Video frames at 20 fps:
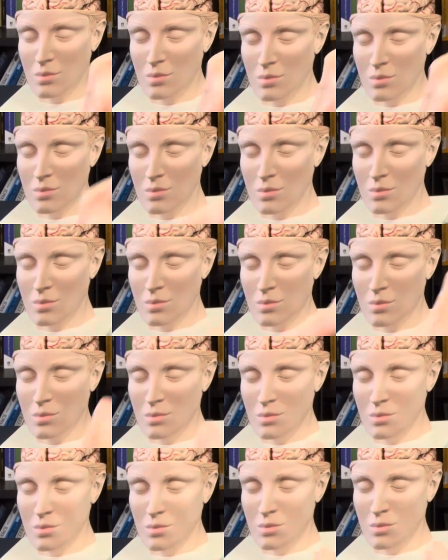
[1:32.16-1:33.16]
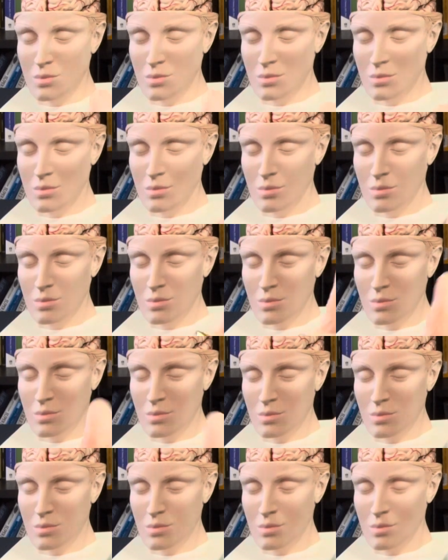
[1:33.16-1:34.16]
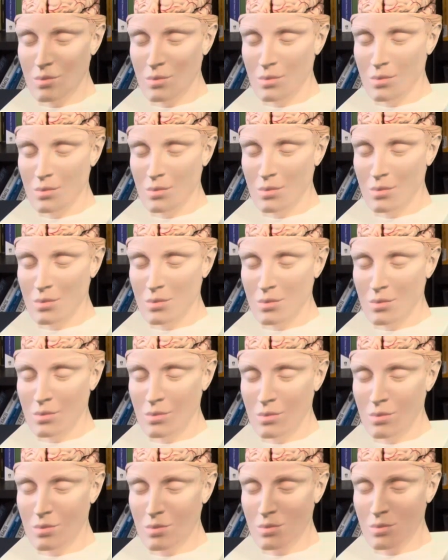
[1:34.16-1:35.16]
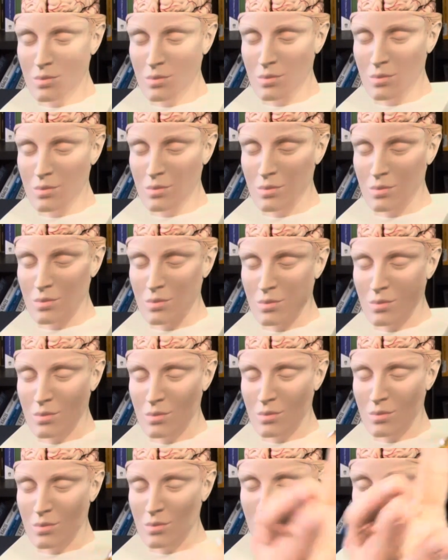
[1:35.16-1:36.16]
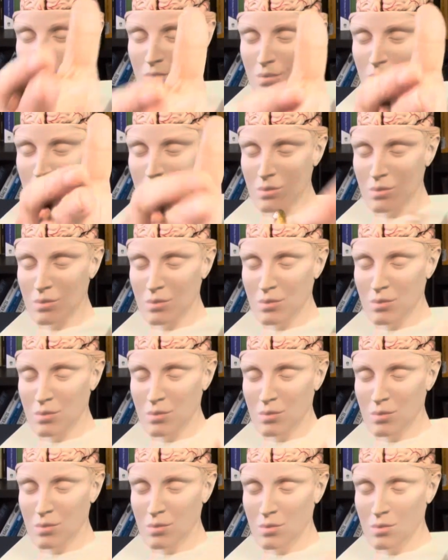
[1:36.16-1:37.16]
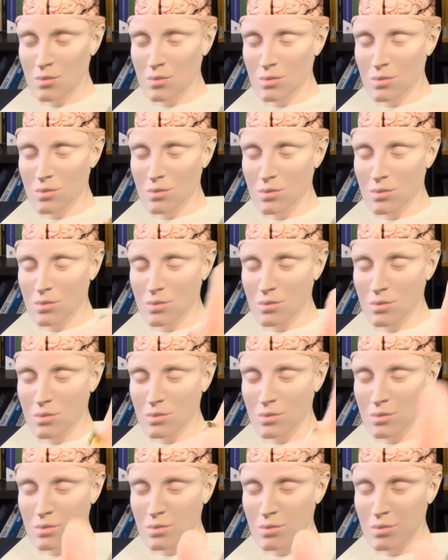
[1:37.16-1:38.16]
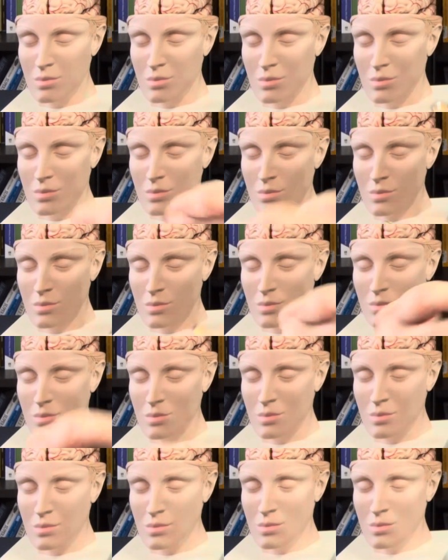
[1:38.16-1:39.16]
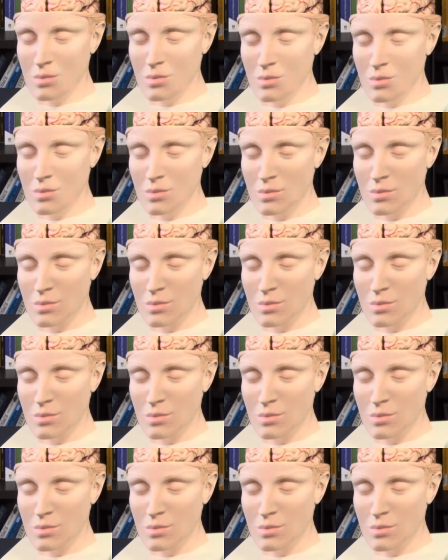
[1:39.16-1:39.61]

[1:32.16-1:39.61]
No words are spoken by the person on screen.